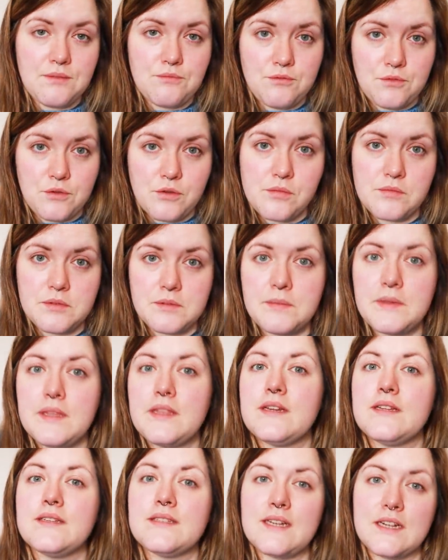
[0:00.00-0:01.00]
informed me
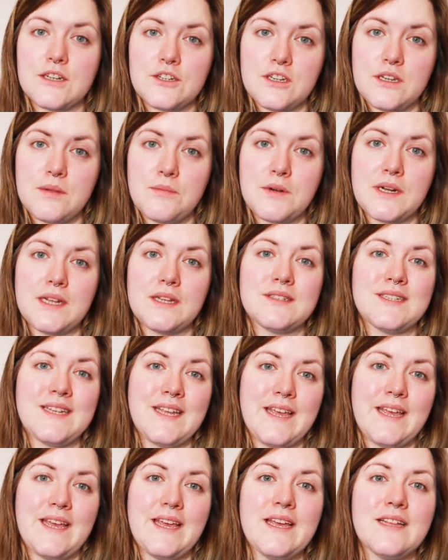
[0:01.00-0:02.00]
that it's actually
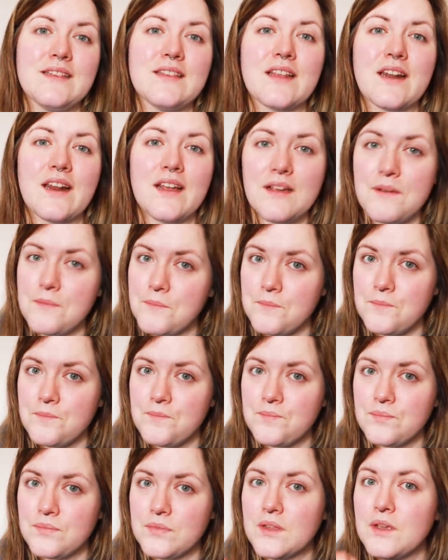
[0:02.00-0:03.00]
pronounced Iedra,
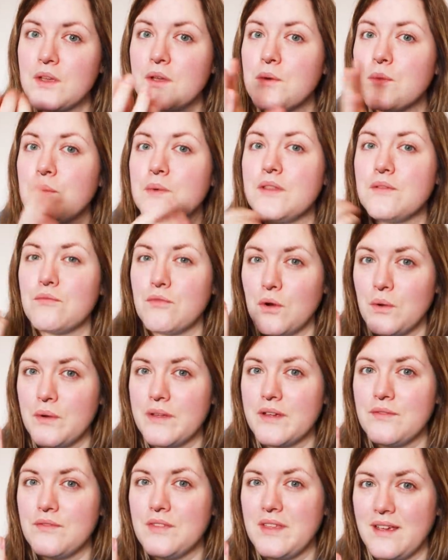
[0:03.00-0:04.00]
with the
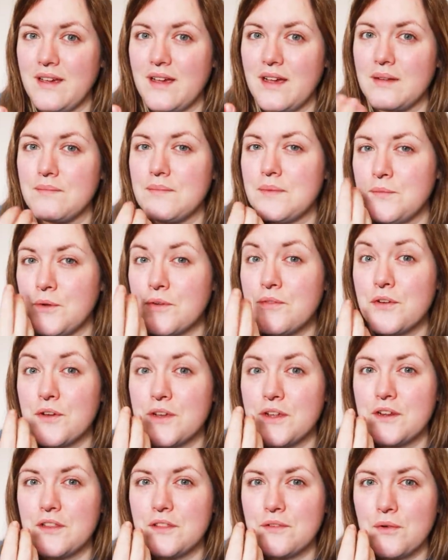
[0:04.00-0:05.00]
rolling of the R. I'm not very
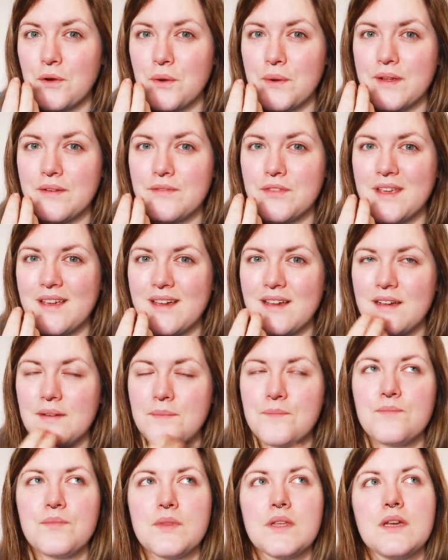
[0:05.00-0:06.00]
good at the rolling of the R,
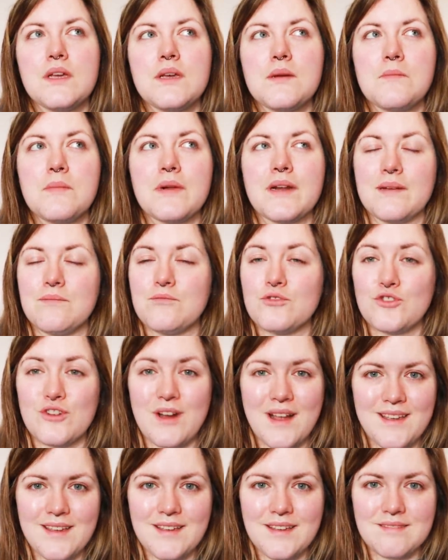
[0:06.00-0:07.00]
but I'm
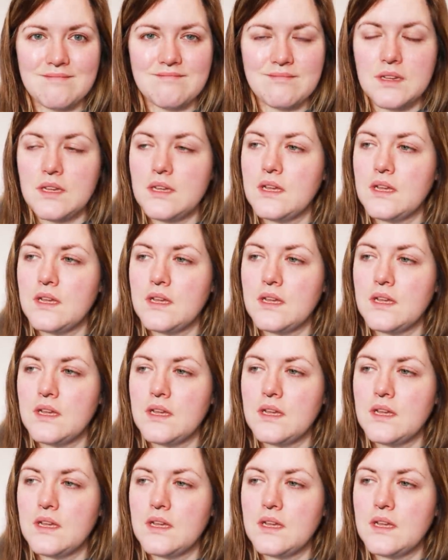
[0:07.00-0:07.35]
trying.